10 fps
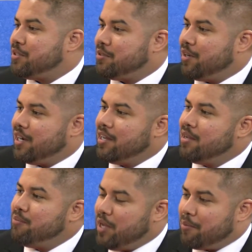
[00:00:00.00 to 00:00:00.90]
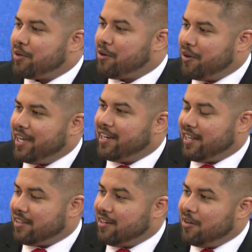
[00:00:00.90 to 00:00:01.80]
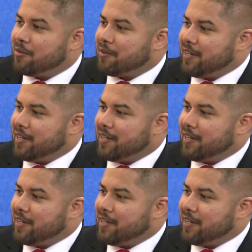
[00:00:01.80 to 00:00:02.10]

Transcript: to be able to go ahead and get the loan.